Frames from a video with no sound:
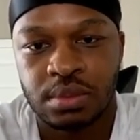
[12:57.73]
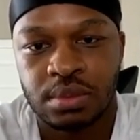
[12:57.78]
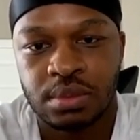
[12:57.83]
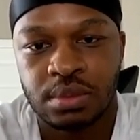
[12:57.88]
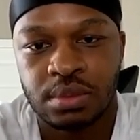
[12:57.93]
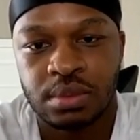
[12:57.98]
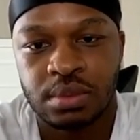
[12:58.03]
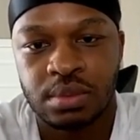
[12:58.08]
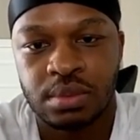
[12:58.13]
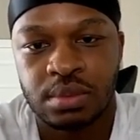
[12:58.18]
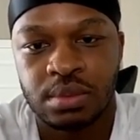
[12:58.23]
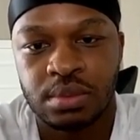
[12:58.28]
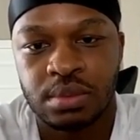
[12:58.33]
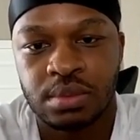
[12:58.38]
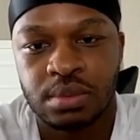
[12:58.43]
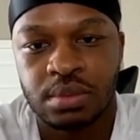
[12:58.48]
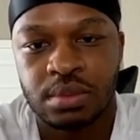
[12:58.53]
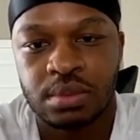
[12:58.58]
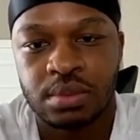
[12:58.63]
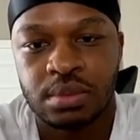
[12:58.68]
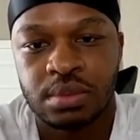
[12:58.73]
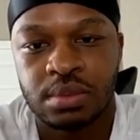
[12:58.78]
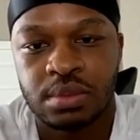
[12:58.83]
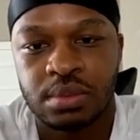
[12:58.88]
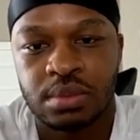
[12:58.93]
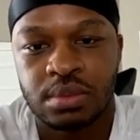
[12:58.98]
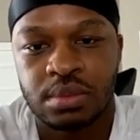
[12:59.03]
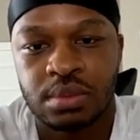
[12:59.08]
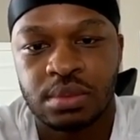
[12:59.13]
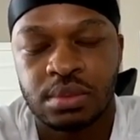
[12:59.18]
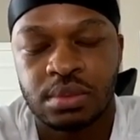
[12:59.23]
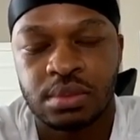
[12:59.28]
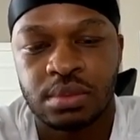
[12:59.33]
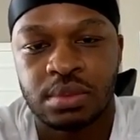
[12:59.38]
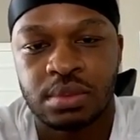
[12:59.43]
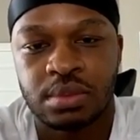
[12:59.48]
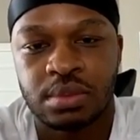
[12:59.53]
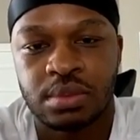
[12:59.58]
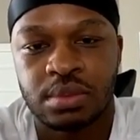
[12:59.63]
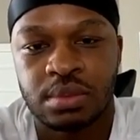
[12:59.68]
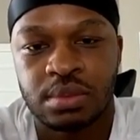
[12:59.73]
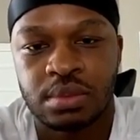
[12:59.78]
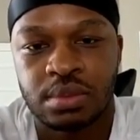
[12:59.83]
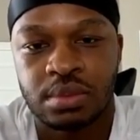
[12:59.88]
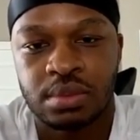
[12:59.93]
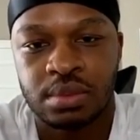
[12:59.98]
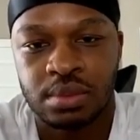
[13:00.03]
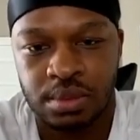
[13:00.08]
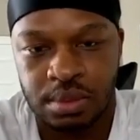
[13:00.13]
(silent)